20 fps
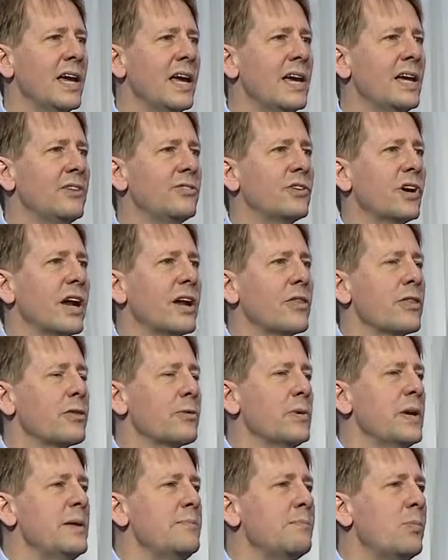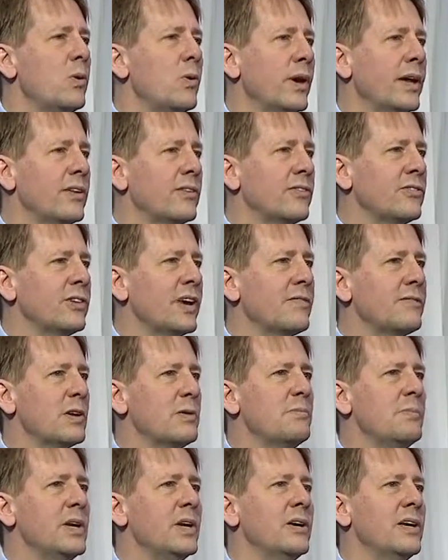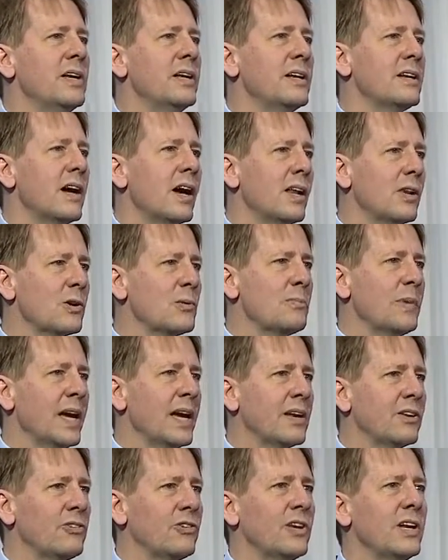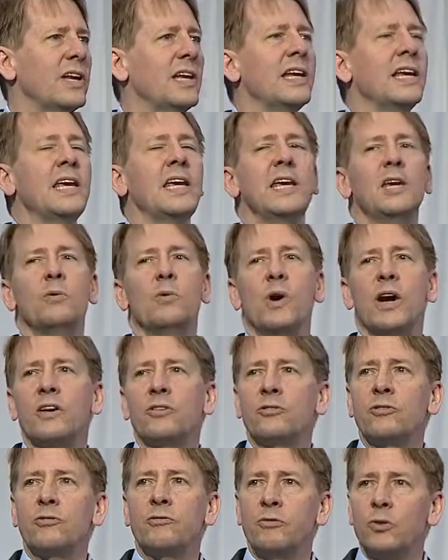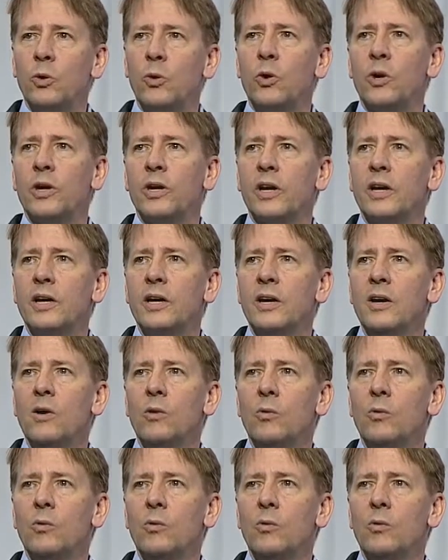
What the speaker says: He's got a $3.7 million mansion in Key West, Florida,